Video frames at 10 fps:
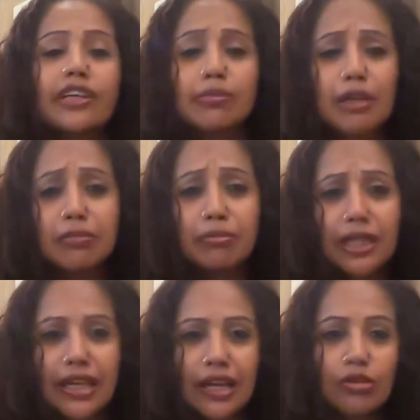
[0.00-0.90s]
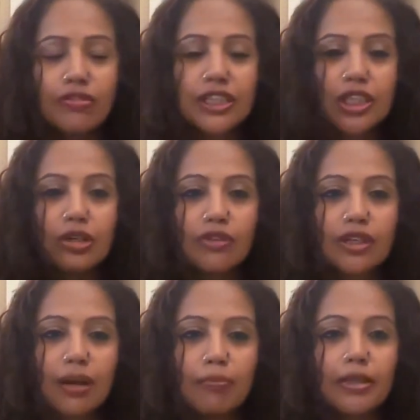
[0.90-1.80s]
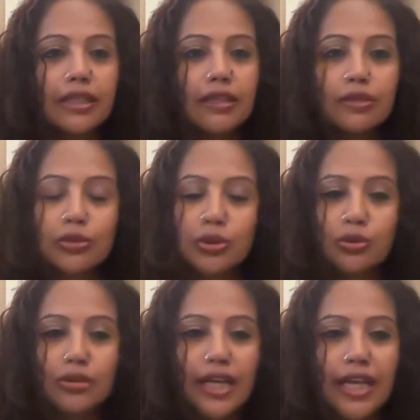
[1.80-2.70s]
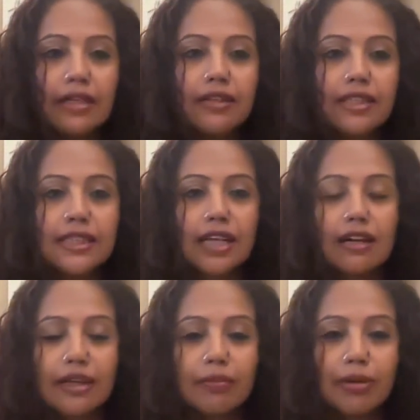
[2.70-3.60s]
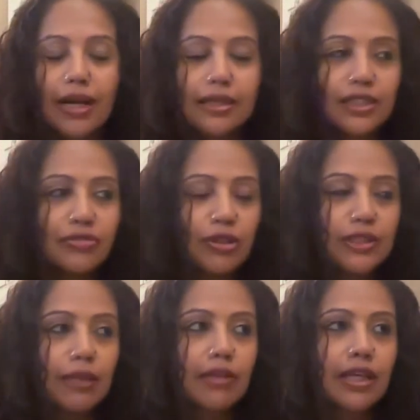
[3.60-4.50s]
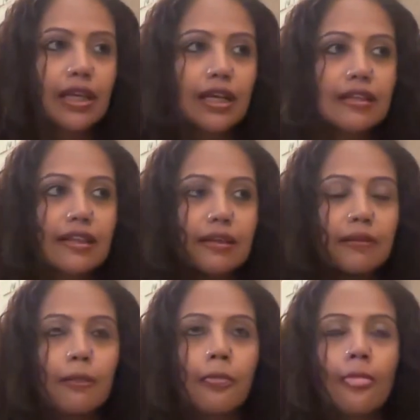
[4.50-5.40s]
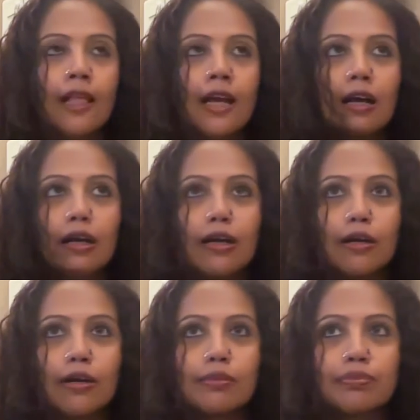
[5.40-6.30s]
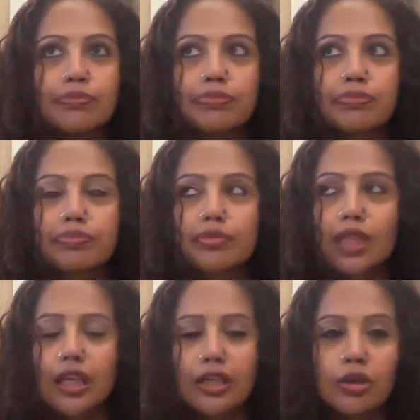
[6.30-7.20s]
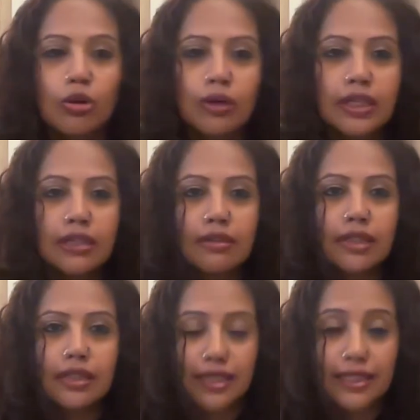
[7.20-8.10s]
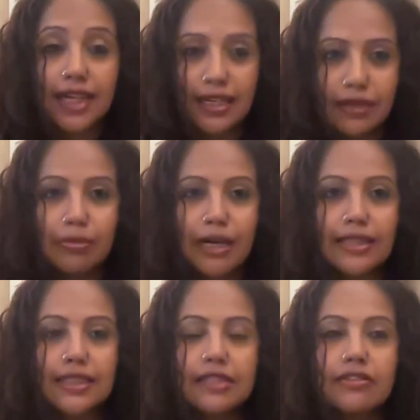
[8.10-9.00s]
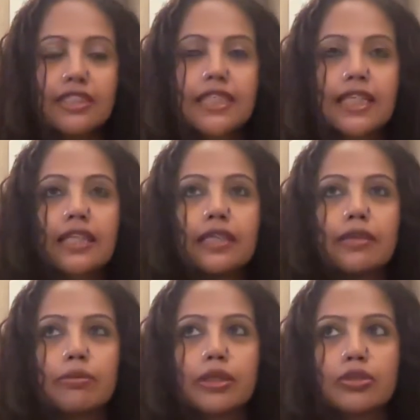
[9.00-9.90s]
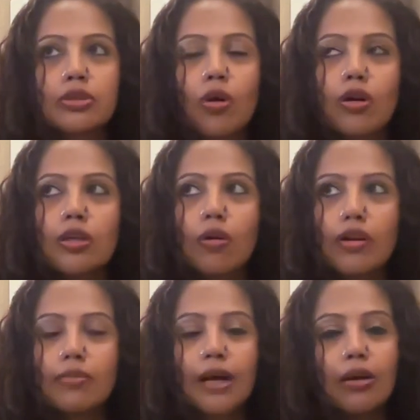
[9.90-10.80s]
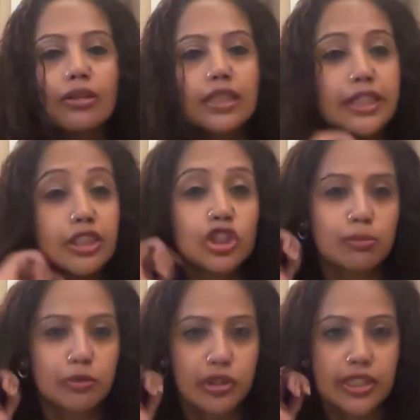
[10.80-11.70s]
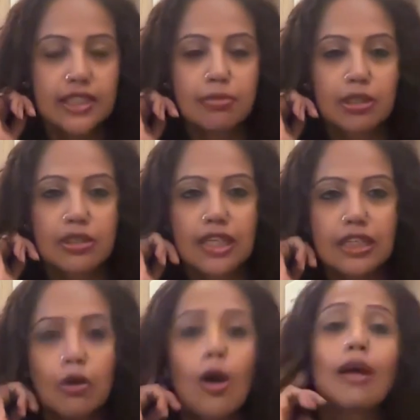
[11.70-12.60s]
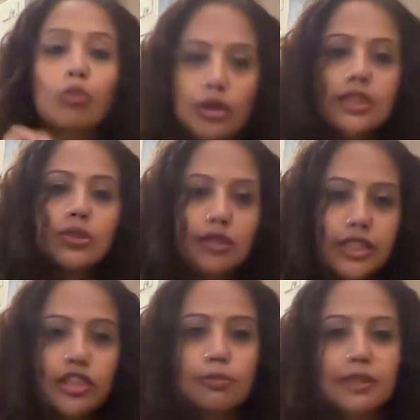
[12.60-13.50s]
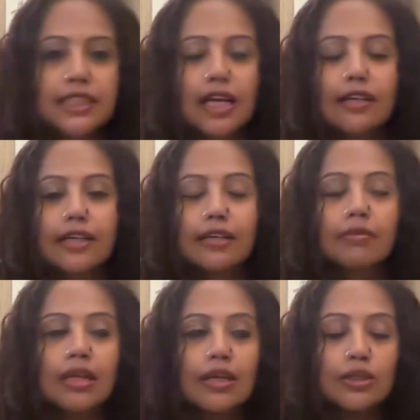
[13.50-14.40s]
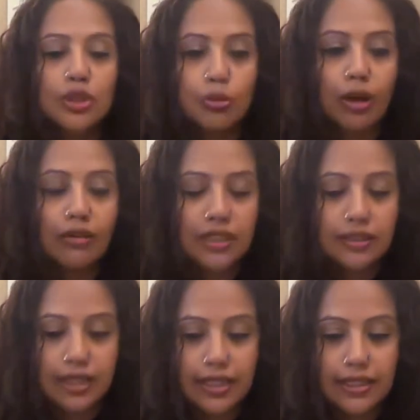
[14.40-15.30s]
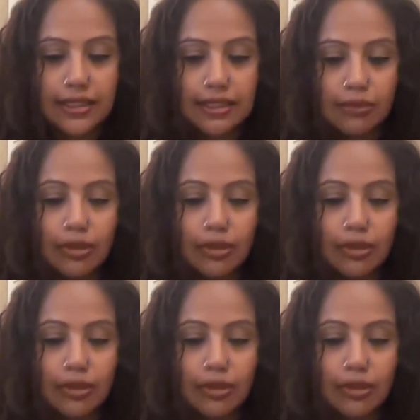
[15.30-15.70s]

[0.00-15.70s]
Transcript: been head of HR of a company. I used to head consulting practice for something. And then, um, in the consulting practice, interestingly, we used to talk a lot about leadership traits because I was into leadership consulting. So one of the themes